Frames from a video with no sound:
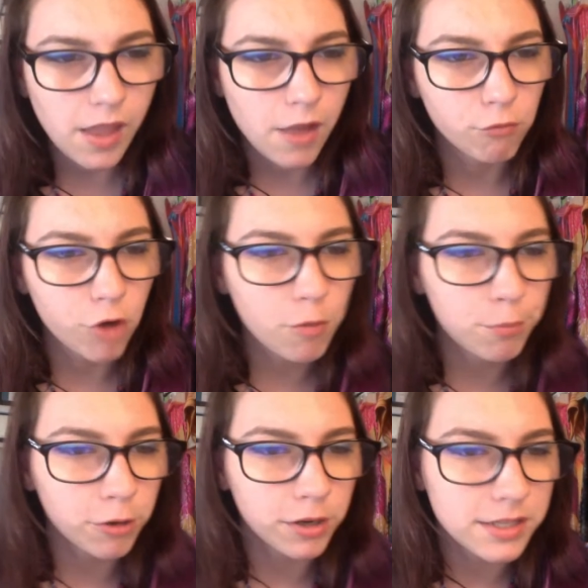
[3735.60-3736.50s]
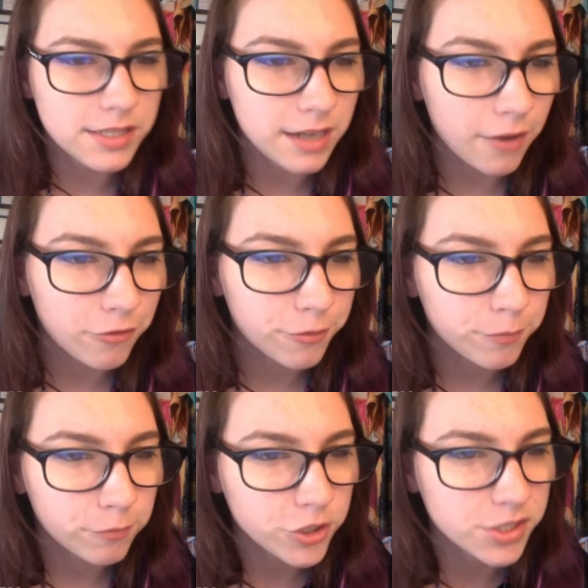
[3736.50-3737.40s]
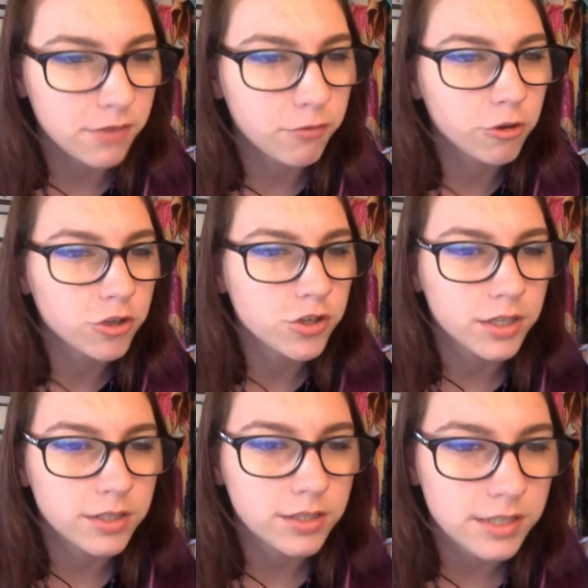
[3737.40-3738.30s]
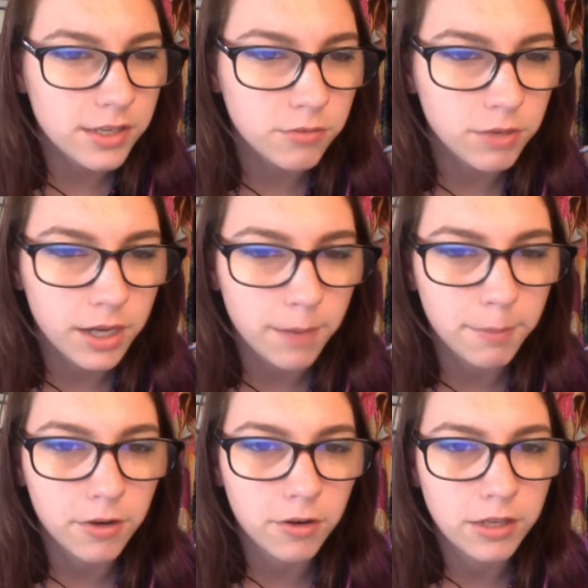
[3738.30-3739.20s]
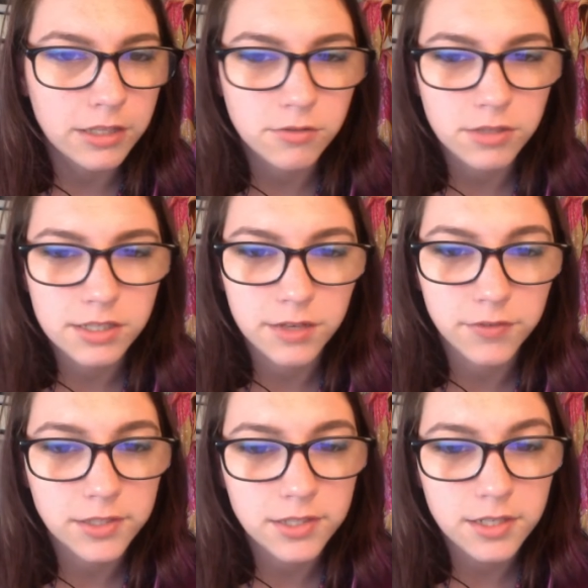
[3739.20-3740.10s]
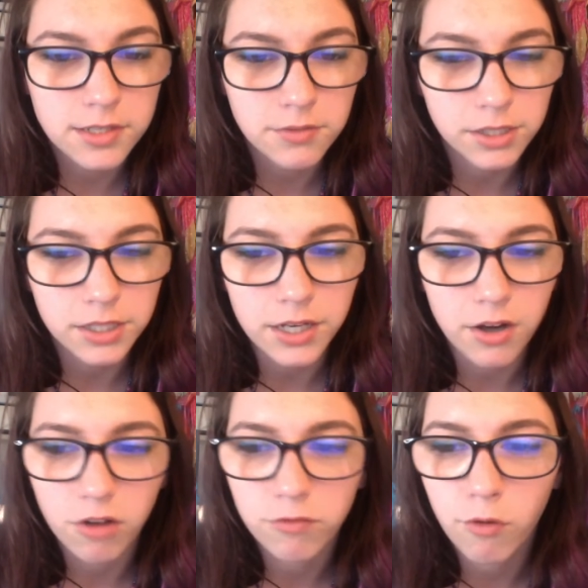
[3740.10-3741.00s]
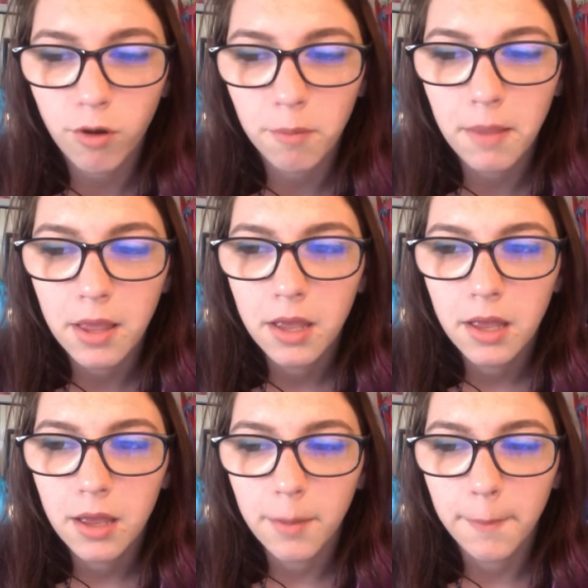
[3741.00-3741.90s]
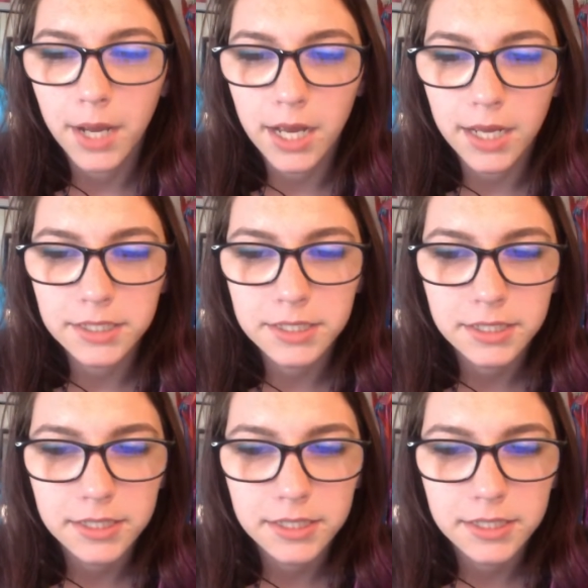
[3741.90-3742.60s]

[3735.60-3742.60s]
rope work and stuff, which is unfortunate because I do want to get better at that sort of stuff because it is a really neat art form. But